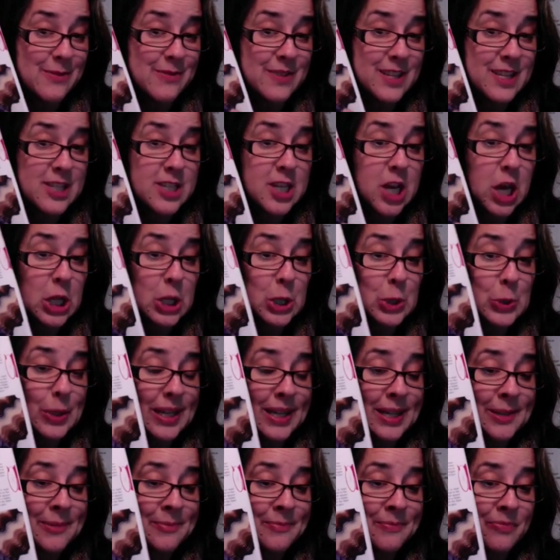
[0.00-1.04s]
of this
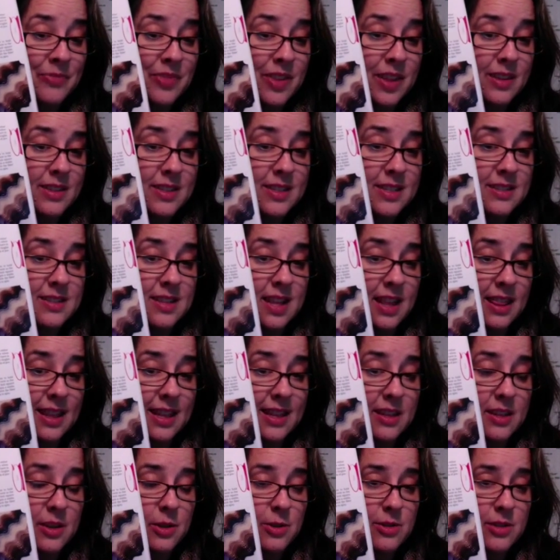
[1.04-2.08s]
colorway. This is the
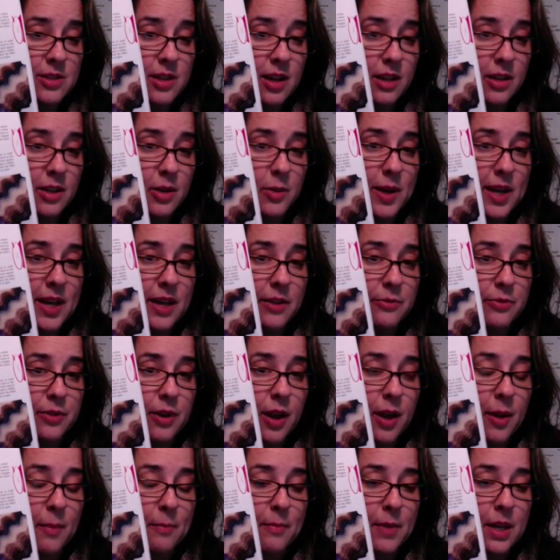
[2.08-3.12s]
Lithos colorway
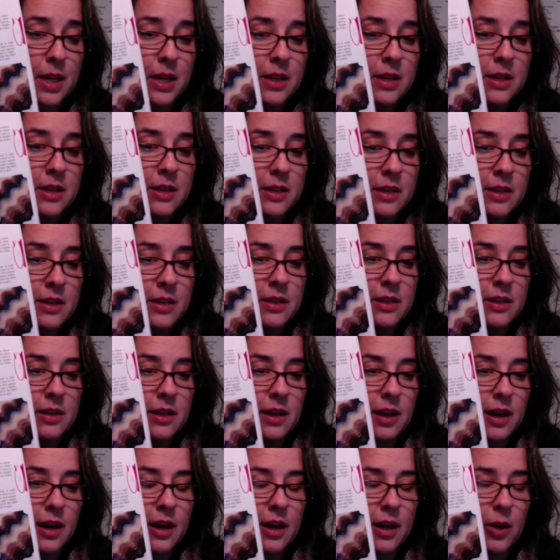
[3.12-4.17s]
from
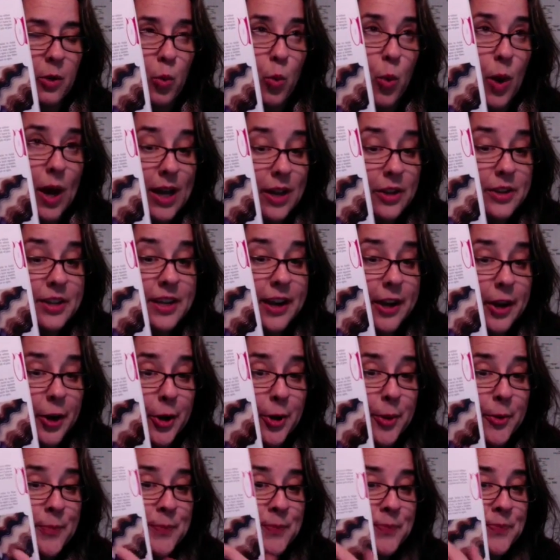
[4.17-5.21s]
Wild
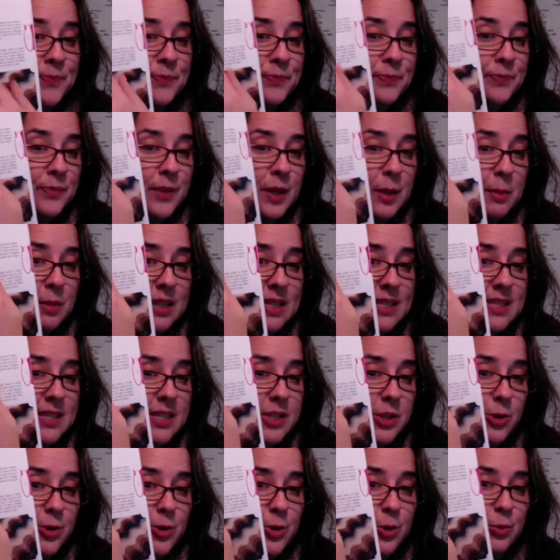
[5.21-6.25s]
Hair, Melissa
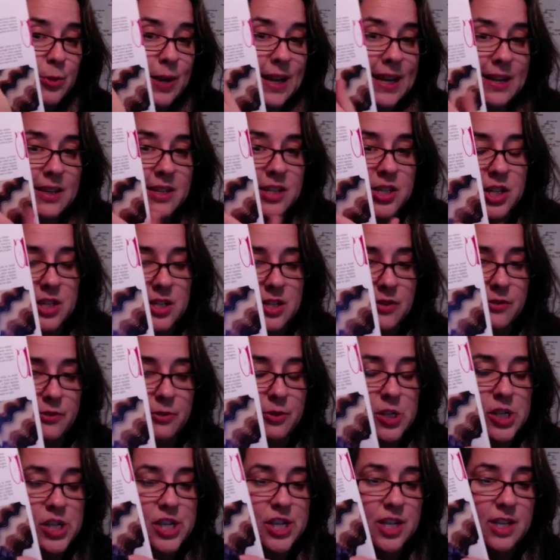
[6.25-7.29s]
Yoder Ricks. She is a
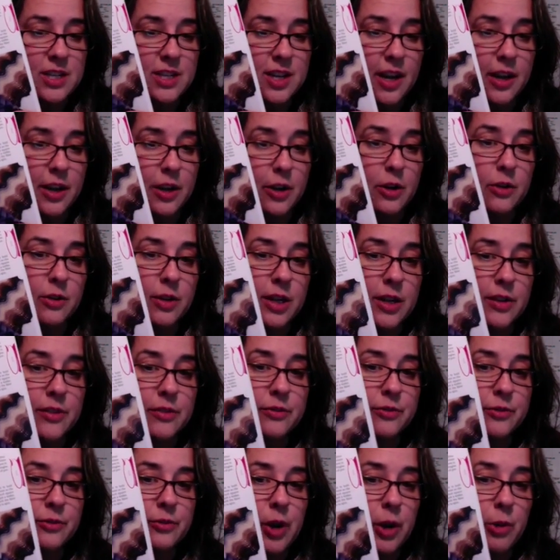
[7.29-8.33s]
Virginia dyer in
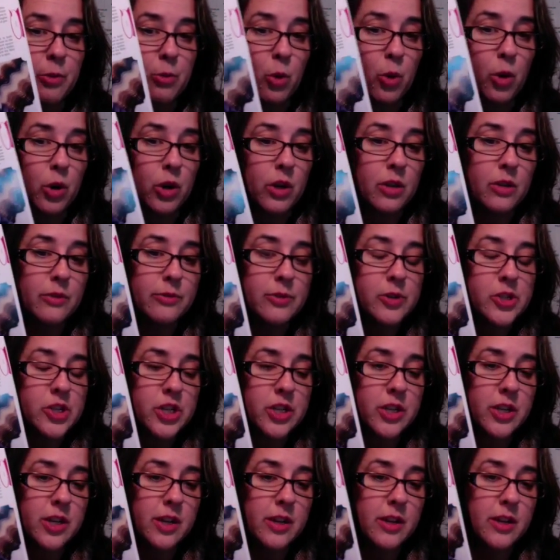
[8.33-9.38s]
Front Royal,
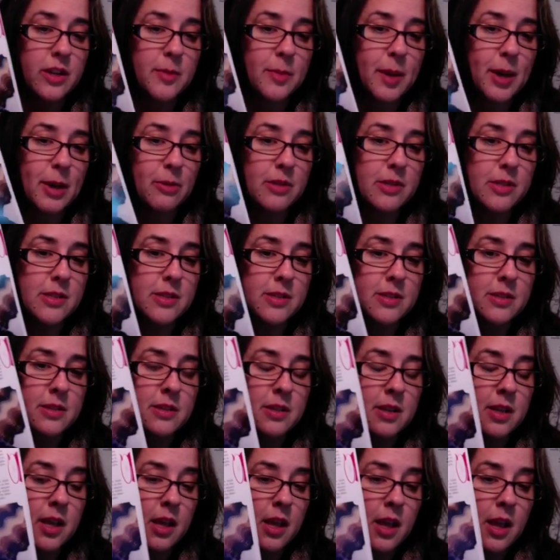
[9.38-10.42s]
Virginia, in the mountains.
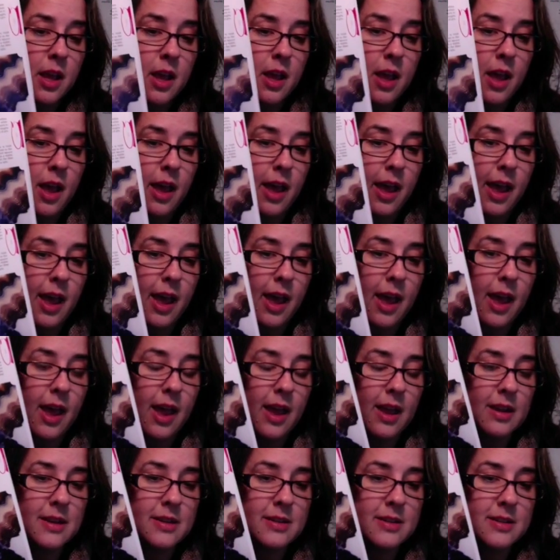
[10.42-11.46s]

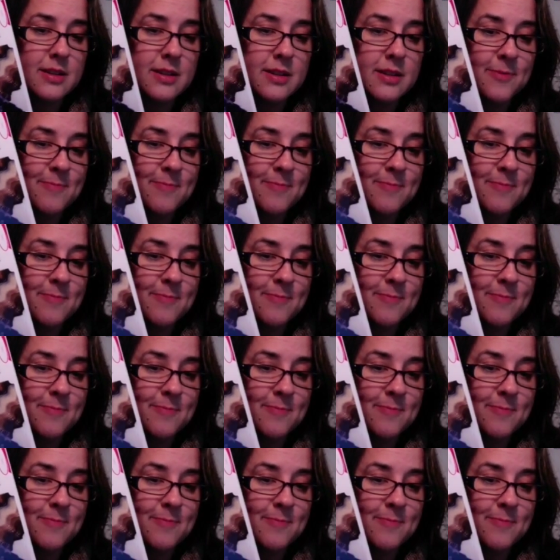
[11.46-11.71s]
And